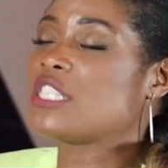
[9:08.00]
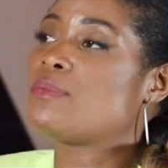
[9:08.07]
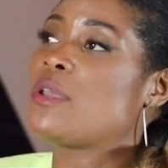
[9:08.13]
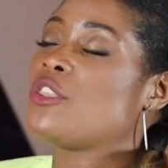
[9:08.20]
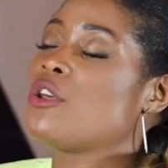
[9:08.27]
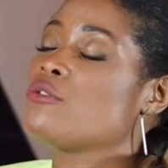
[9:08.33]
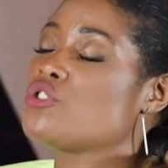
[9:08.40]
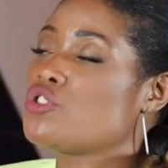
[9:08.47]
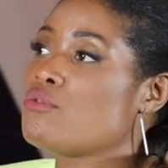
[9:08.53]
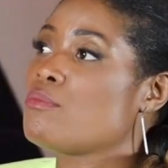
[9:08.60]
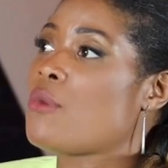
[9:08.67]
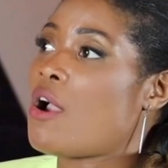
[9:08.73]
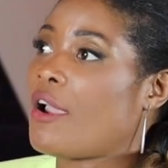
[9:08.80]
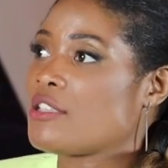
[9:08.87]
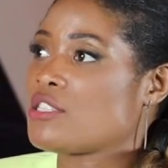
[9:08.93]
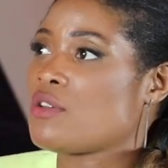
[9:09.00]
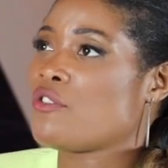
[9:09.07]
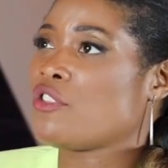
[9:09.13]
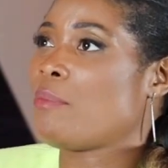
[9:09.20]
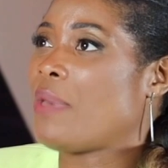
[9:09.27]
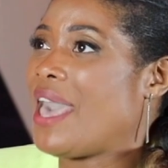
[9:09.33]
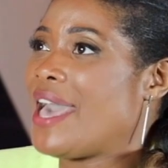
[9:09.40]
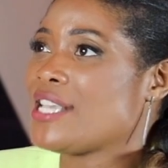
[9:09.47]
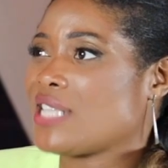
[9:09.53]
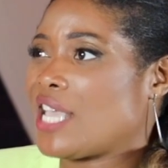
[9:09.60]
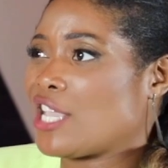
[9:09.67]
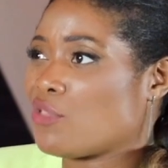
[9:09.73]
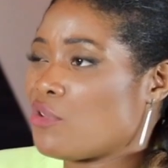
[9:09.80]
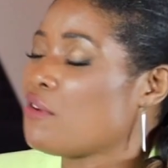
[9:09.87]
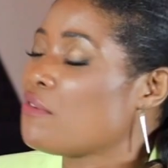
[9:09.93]
has been those two markets over the past
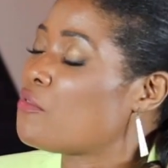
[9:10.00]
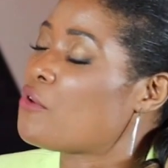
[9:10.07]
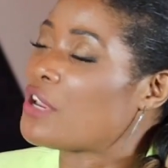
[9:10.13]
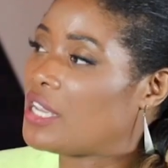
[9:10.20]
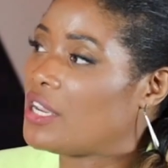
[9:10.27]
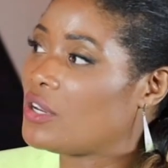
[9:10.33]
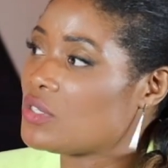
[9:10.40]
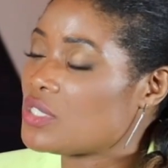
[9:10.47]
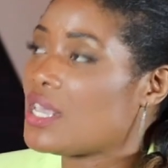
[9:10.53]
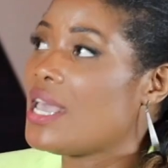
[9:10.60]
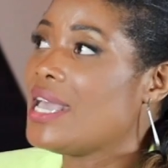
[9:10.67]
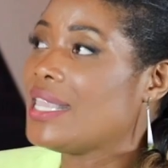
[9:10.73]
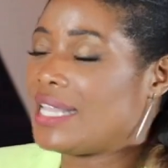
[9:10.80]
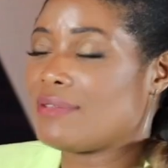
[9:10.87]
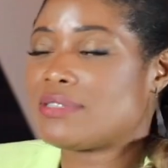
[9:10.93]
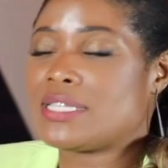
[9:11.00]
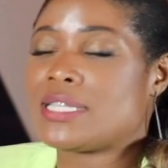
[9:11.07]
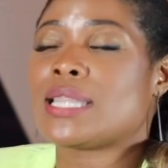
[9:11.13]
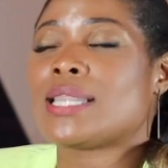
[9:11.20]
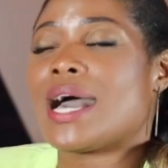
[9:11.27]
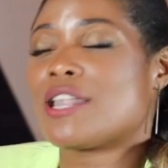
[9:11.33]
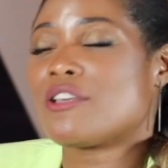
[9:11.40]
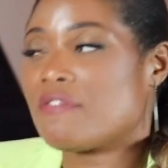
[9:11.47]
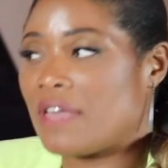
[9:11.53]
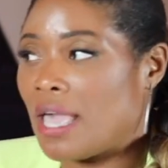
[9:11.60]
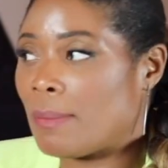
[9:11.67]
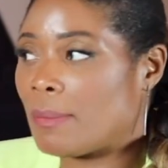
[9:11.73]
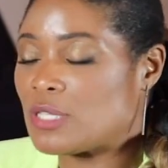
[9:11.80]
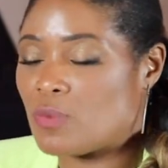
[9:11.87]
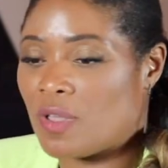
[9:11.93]
like 3 or 4 years. I've seen a lot of
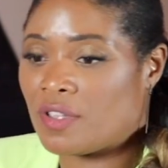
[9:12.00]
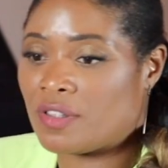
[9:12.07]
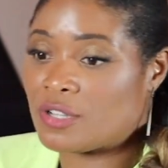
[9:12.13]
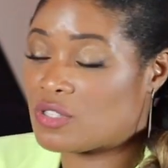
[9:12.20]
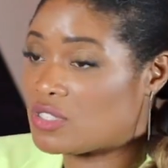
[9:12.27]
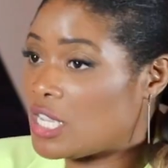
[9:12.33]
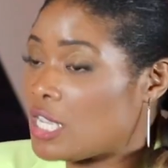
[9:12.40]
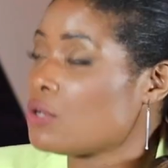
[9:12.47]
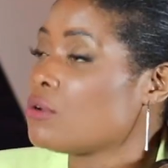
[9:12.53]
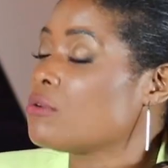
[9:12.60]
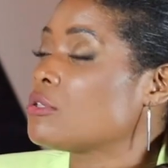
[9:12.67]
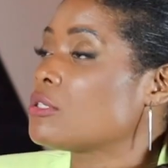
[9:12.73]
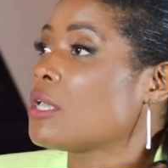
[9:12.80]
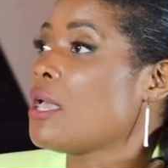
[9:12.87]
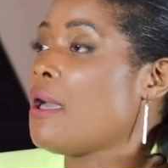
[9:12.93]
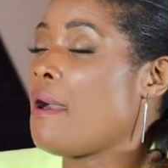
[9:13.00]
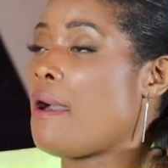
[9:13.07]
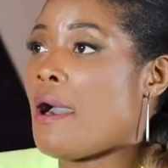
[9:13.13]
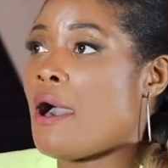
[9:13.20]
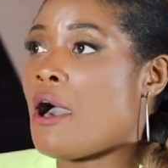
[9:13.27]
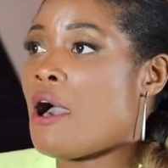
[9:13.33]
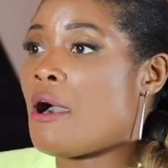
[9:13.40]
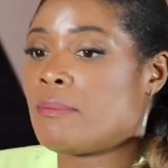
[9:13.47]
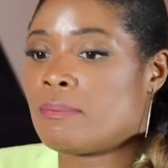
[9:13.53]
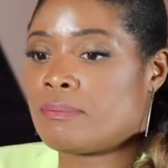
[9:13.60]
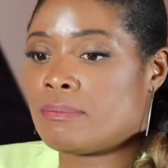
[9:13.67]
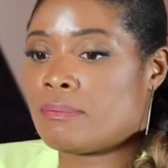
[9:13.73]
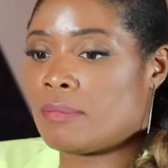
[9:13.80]
families, whether they're singles, younger